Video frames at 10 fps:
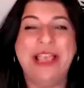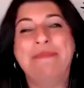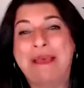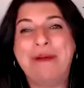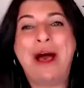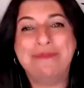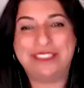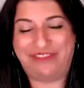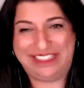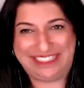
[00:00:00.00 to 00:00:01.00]
My mom's
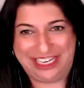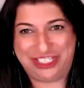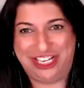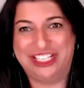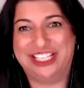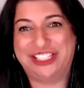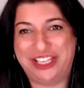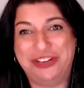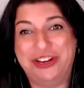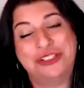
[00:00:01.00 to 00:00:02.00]
a physician, just so
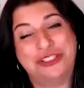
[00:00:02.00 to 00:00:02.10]
you know.